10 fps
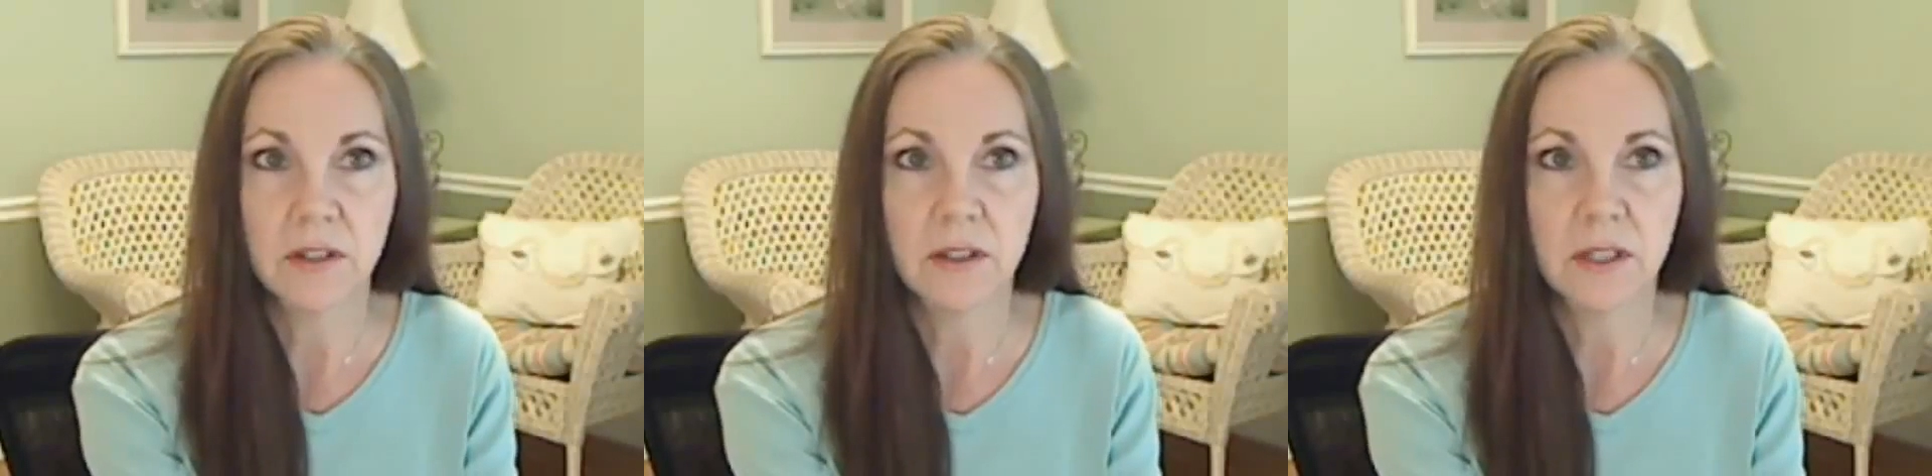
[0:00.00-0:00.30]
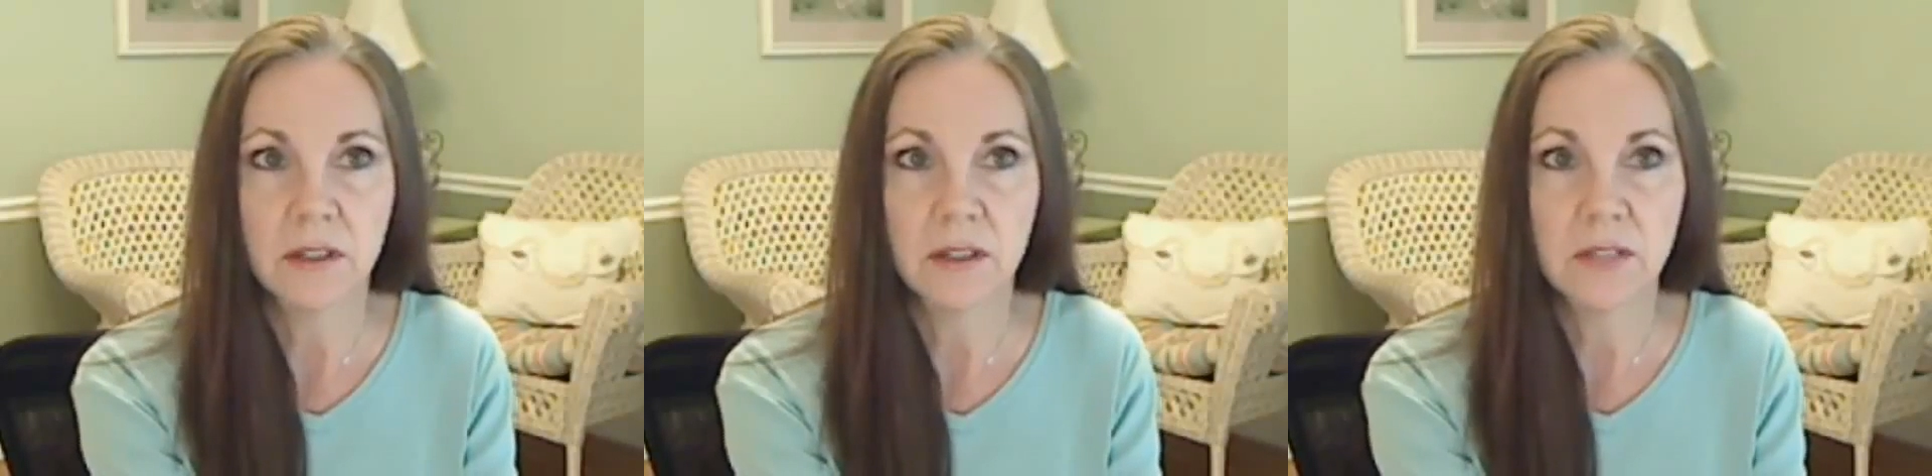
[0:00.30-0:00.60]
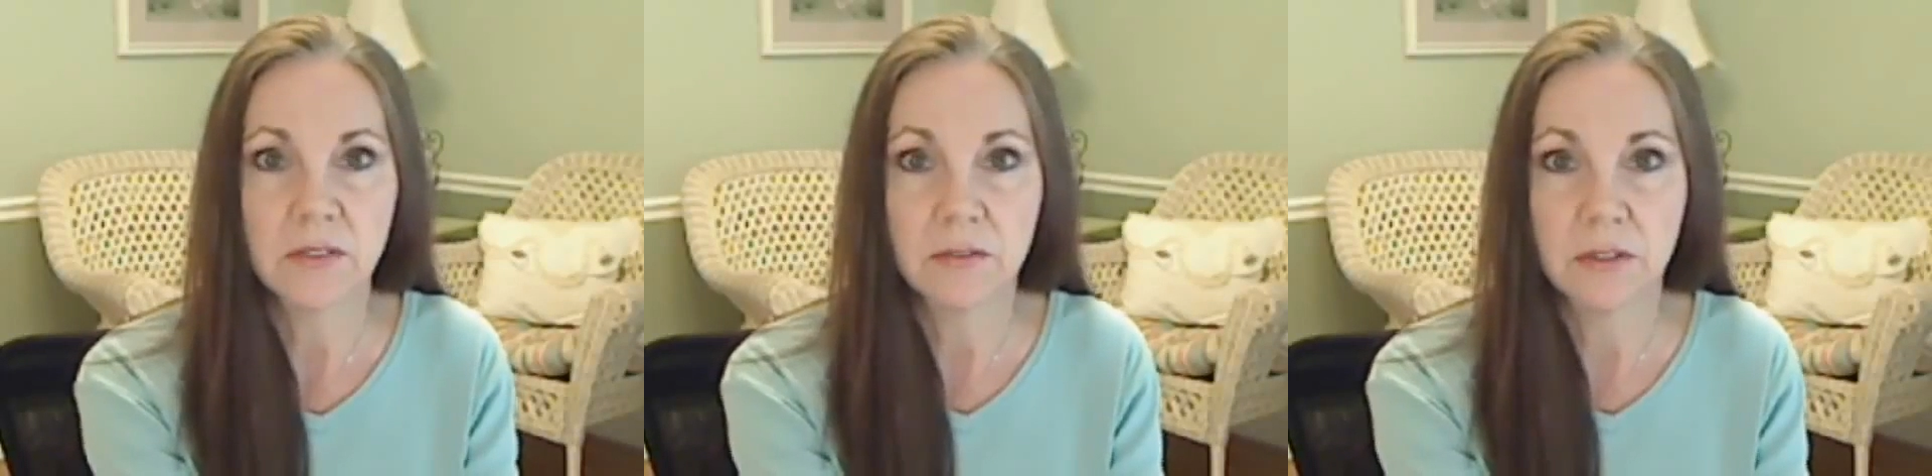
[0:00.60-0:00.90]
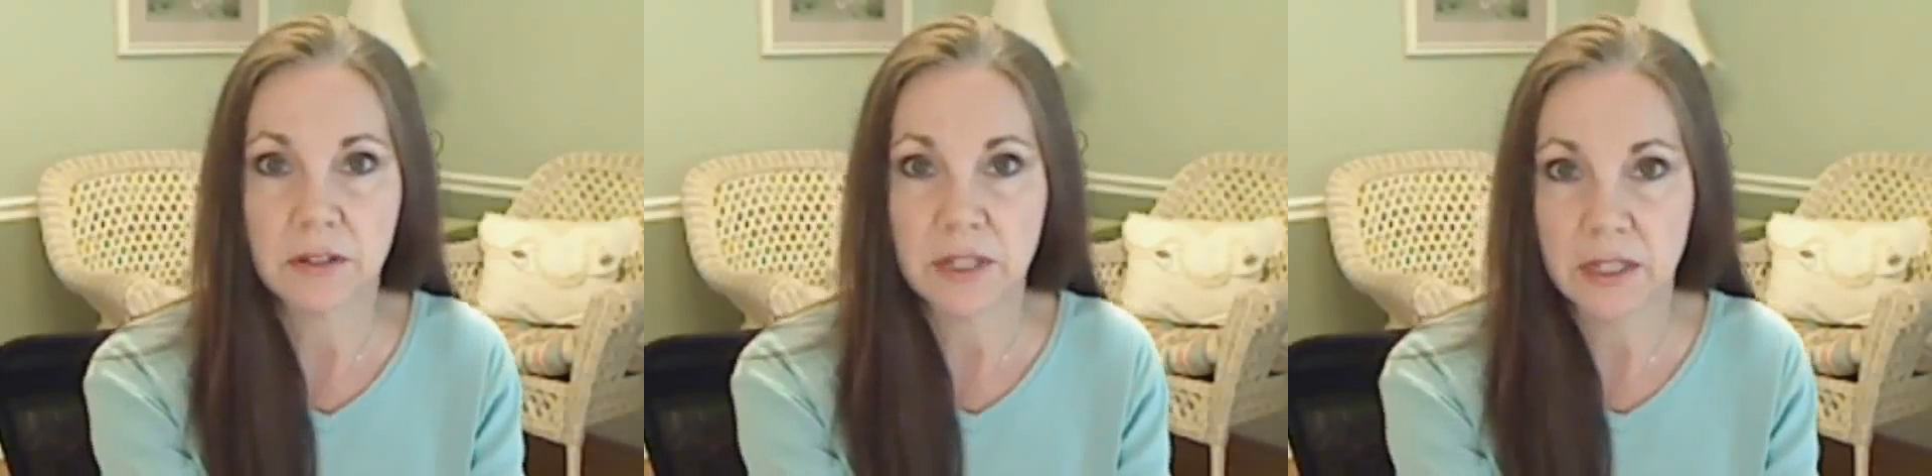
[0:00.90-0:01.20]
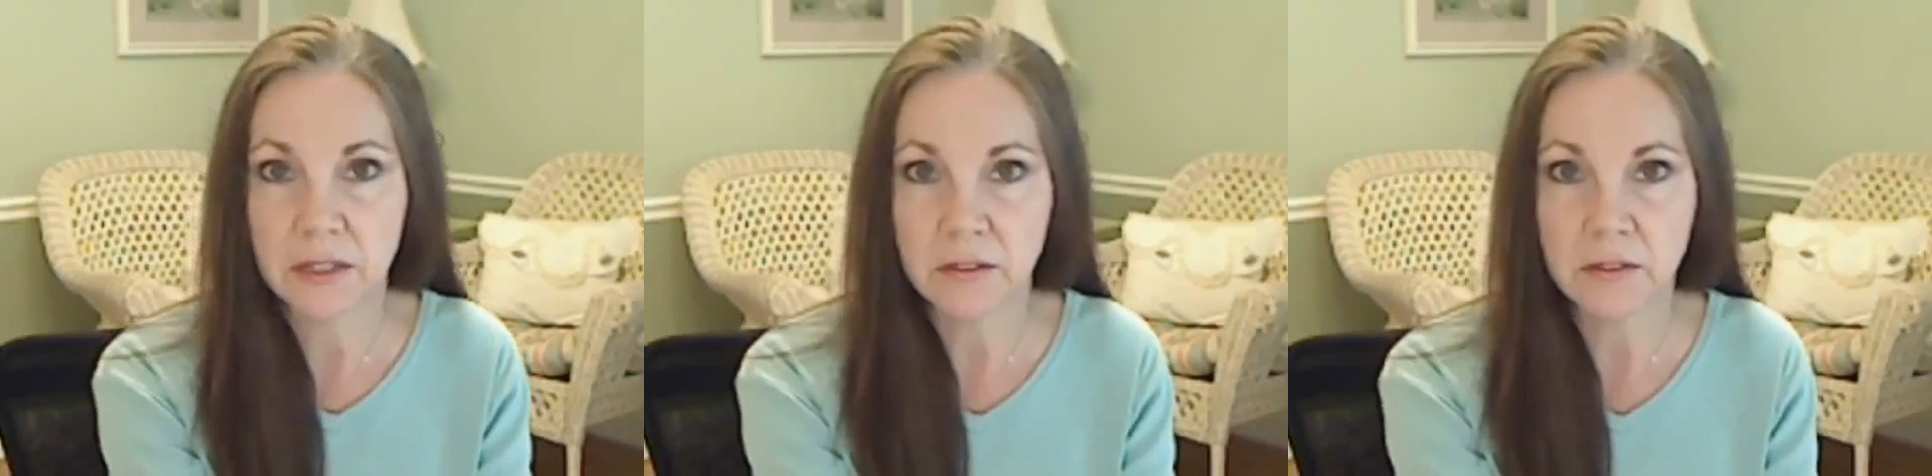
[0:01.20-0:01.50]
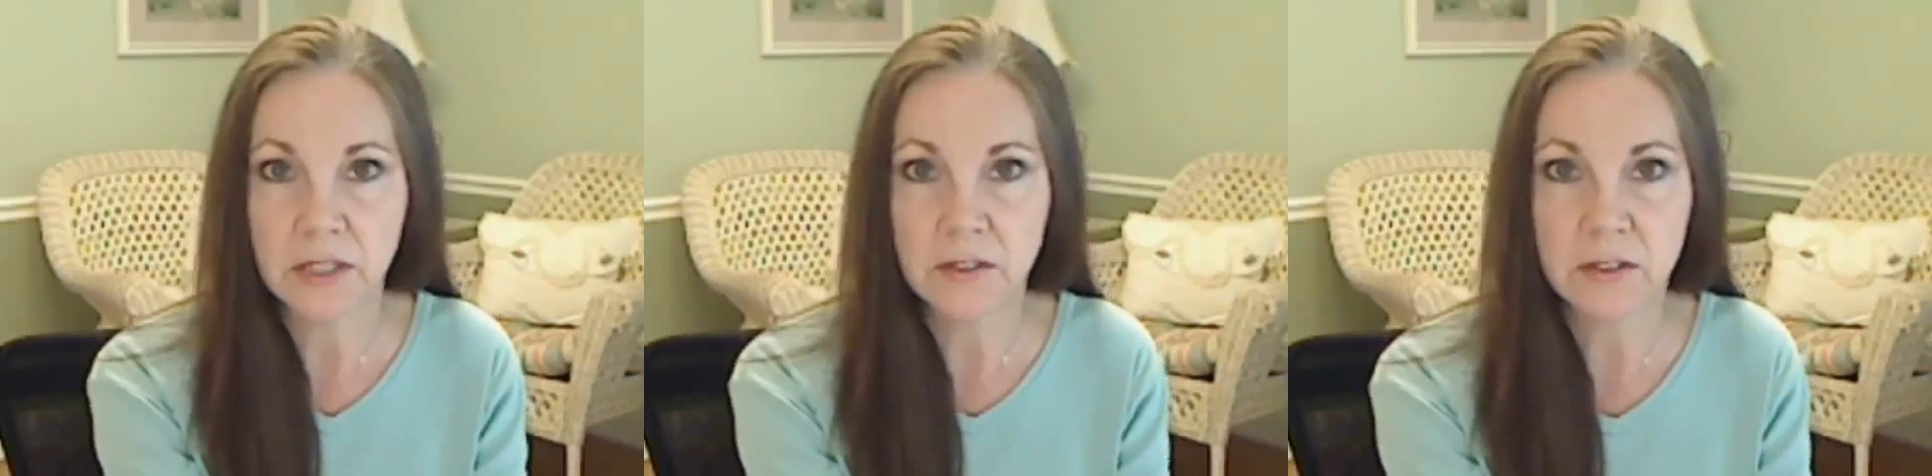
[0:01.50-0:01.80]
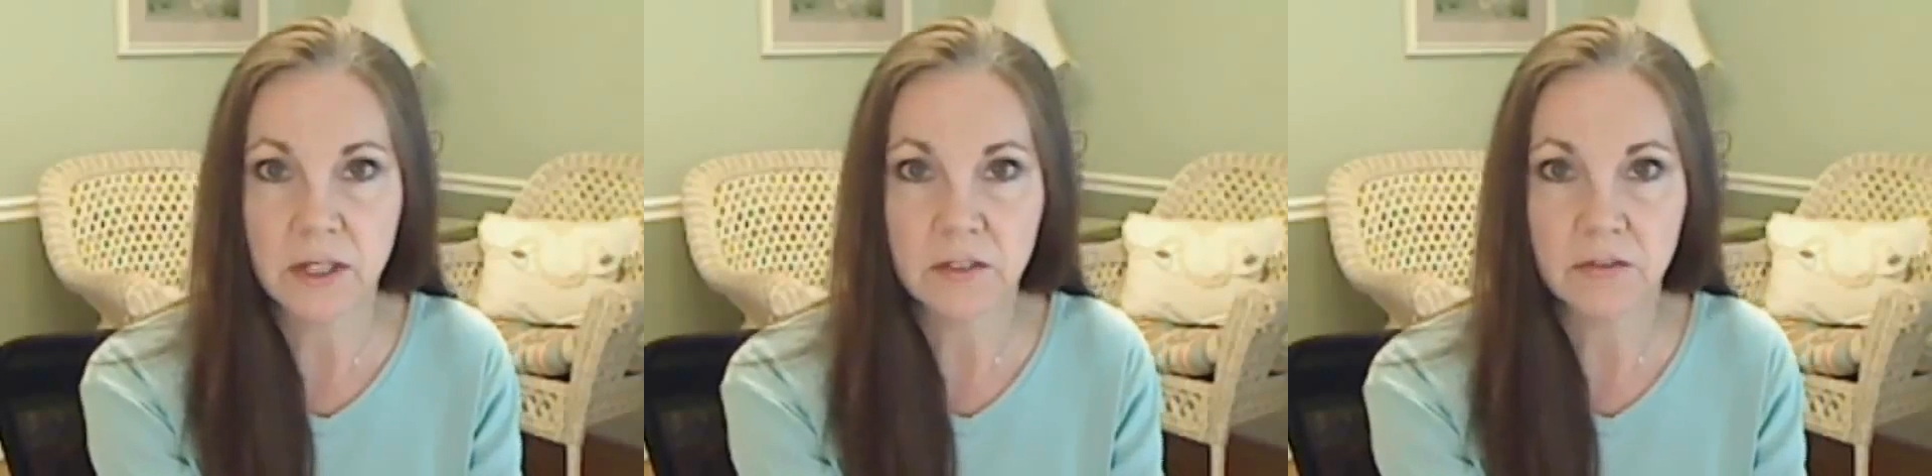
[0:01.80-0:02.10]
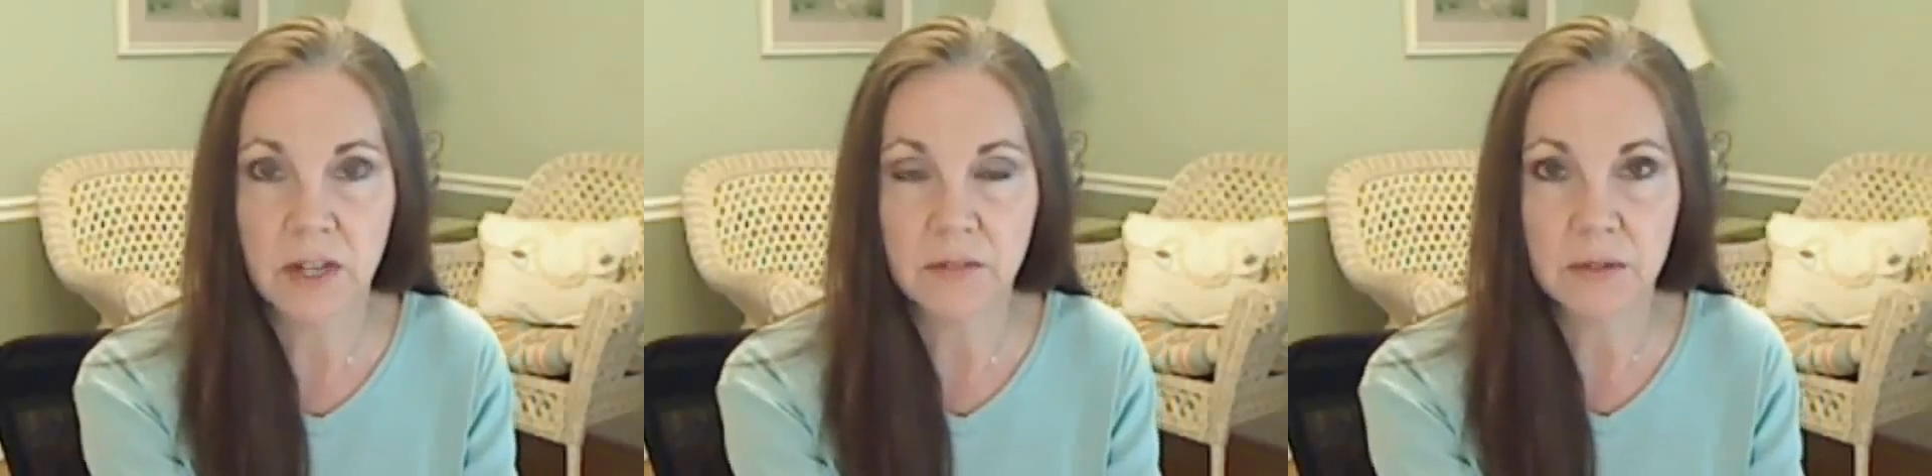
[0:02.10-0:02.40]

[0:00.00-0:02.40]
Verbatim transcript: uh, at the very end of 1995,